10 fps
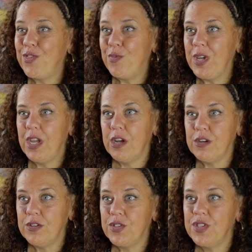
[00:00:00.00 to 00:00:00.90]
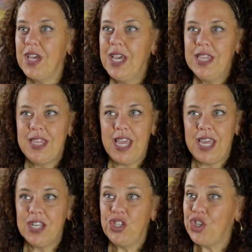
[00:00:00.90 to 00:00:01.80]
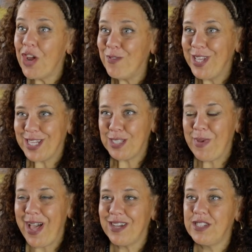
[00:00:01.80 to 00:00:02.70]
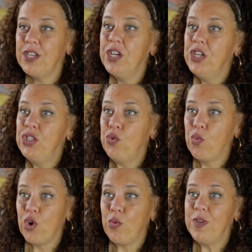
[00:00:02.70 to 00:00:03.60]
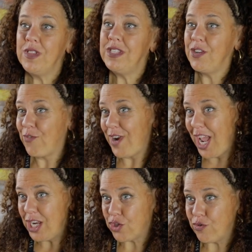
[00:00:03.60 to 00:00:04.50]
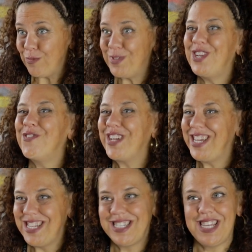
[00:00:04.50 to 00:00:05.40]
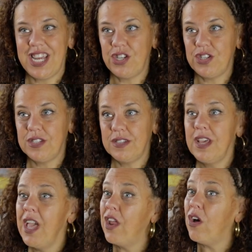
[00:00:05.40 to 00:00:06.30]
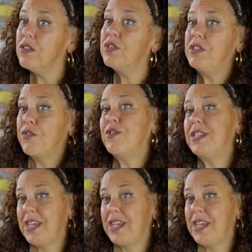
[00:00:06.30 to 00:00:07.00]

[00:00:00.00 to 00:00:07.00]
the 3 years, they can generally expect to work with different age groups, different key stages, and also different